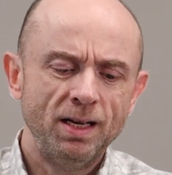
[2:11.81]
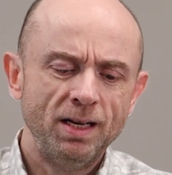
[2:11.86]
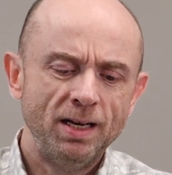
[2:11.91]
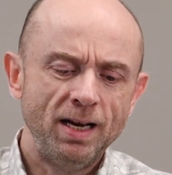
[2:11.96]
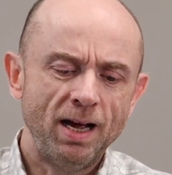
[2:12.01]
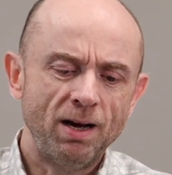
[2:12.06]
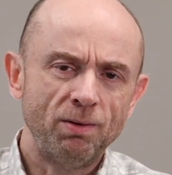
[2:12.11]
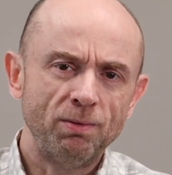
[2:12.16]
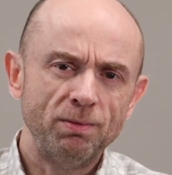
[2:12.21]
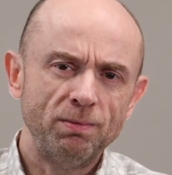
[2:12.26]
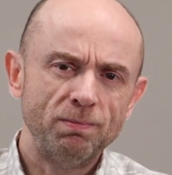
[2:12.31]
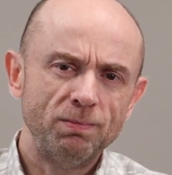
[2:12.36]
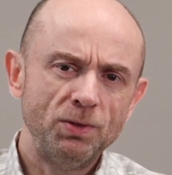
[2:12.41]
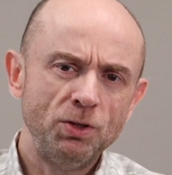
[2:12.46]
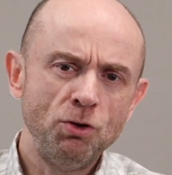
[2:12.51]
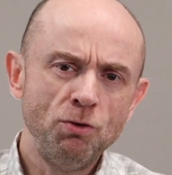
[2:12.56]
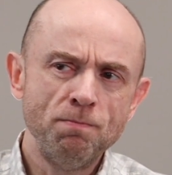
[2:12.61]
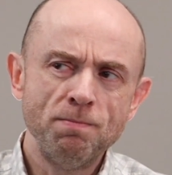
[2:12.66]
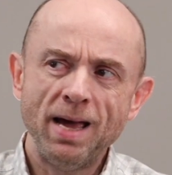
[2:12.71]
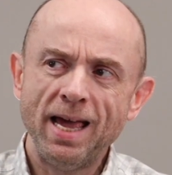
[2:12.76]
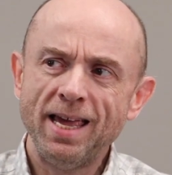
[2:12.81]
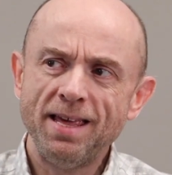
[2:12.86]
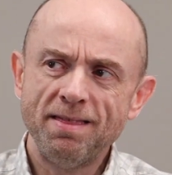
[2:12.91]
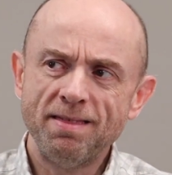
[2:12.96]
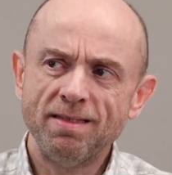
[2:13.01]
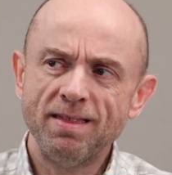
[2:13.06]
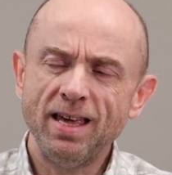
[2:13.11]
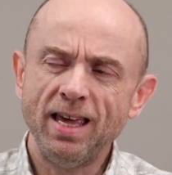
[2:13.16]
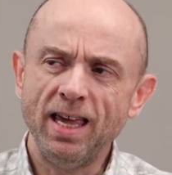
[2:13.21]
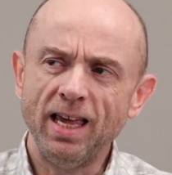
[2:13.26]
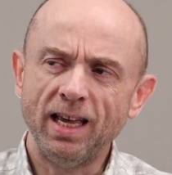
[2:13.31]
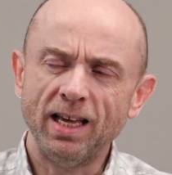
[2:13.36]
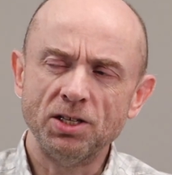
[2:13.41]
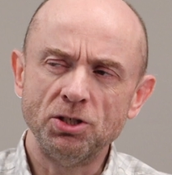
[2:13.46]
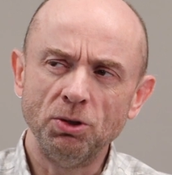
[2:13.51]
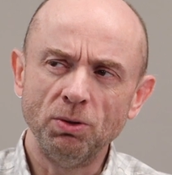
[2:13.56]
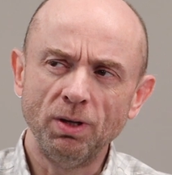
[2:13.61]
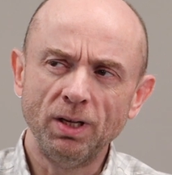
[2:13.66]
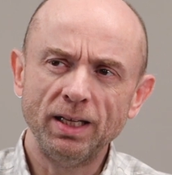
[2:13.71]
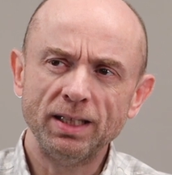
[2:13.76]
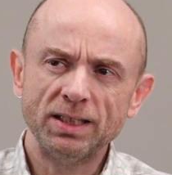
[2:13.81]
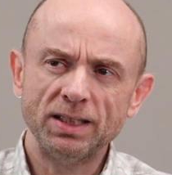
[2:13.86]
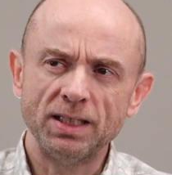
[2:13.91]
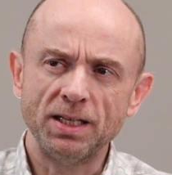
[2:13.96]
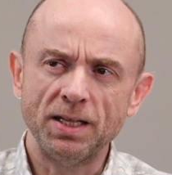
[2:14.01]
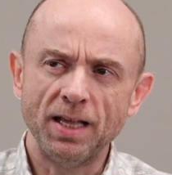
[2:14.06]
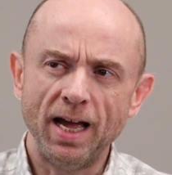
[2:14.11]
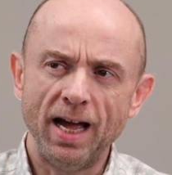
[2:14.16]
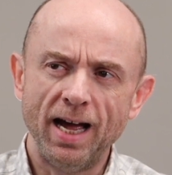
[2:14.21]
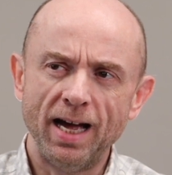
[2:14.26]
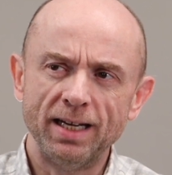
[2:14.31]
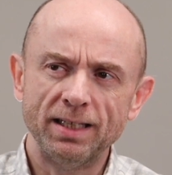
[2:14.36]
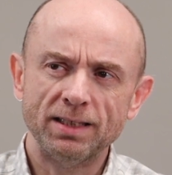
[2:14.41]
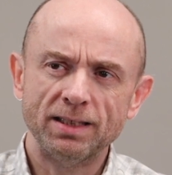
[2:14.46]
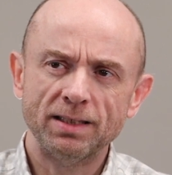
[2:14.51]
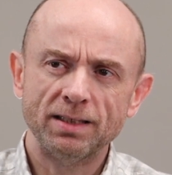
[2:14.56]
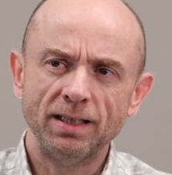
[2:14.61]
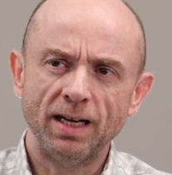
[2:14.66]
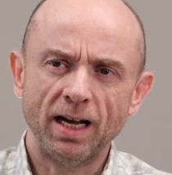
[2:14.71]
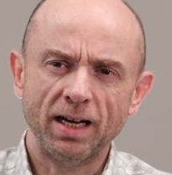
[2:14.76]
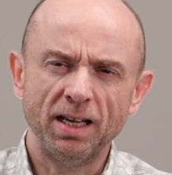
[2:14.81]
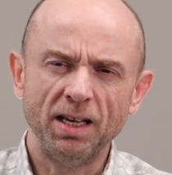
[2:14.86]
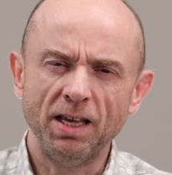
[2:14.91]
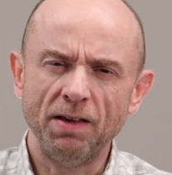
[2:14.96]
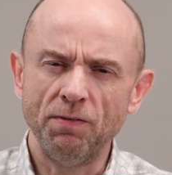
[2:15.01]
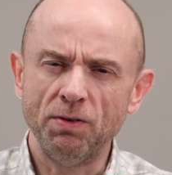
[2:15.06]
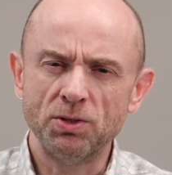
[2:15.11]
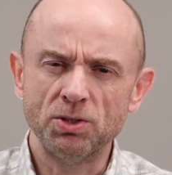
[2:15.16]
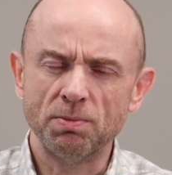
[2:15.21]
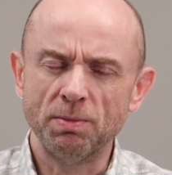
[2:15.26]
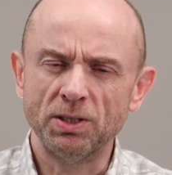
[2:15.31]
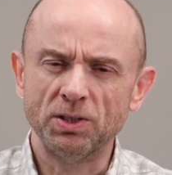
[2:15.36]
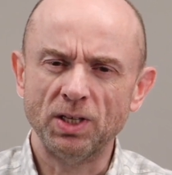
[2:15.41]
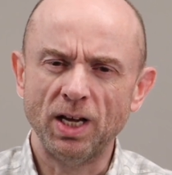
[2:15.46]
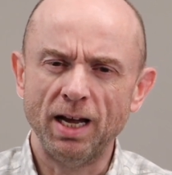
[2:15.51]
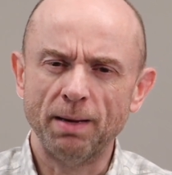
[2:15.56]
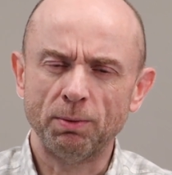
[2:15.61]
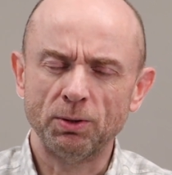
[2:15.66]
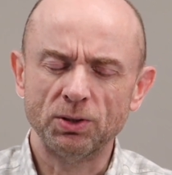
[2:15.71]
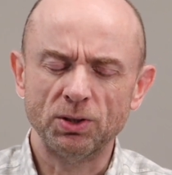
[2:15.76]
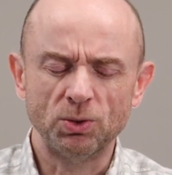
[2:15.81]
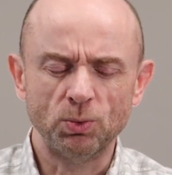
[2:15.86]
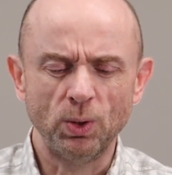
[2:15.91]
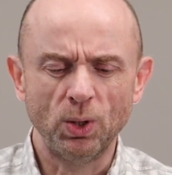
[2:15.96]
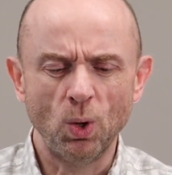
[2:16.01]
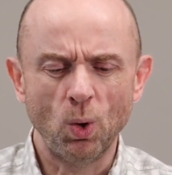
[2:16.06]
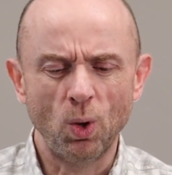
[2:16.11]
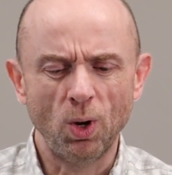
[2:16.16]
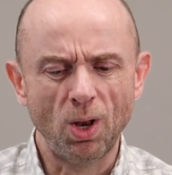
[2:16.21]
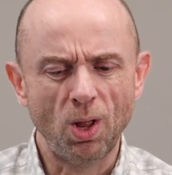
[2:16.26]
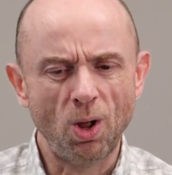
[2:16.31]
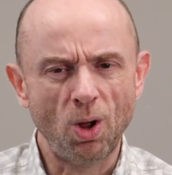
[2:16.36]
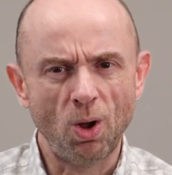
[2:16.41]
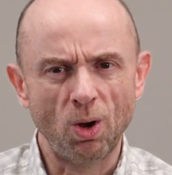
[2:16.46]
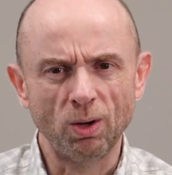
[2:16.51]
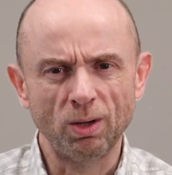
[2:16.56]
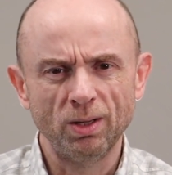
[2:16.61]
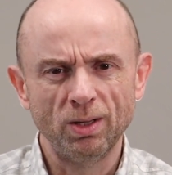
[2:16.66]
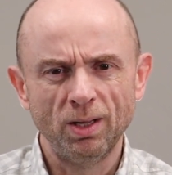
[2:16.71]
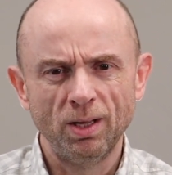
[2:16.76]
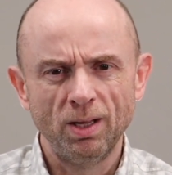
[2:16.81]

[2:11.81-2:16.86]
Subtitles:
Now, you may think as you listen to that, and I can give you some examples as we go along,